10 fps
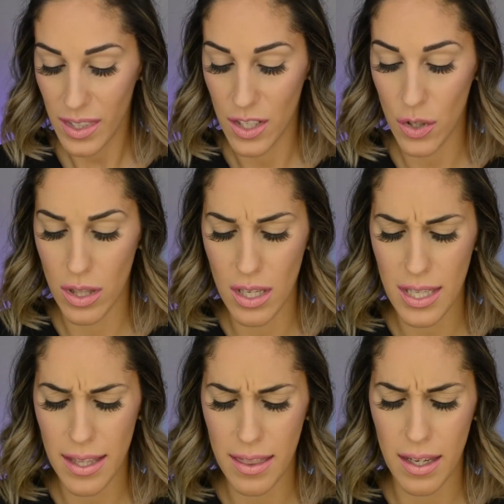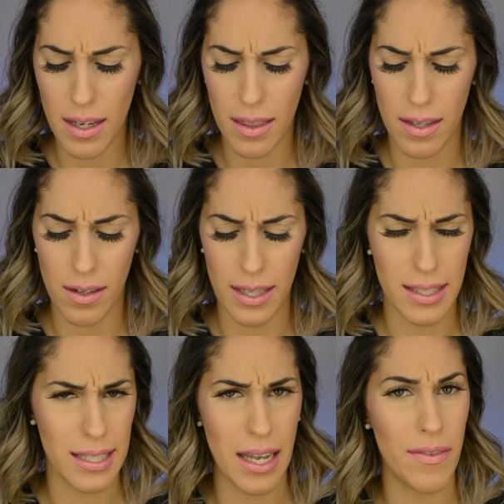So these, I think they're like
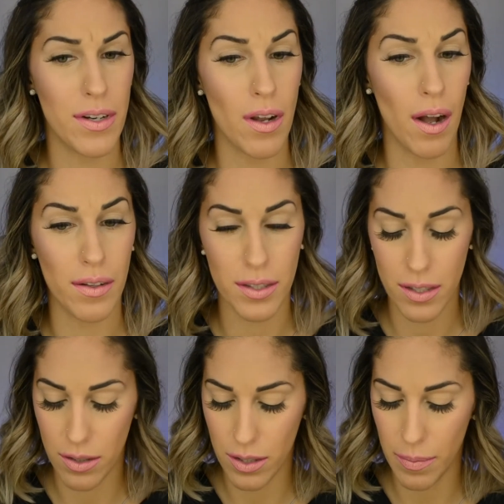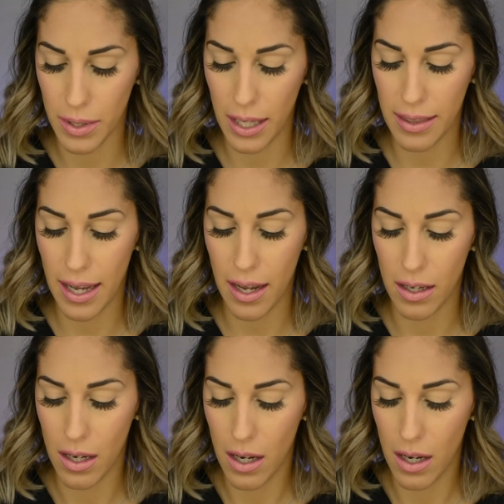$7 or something like that,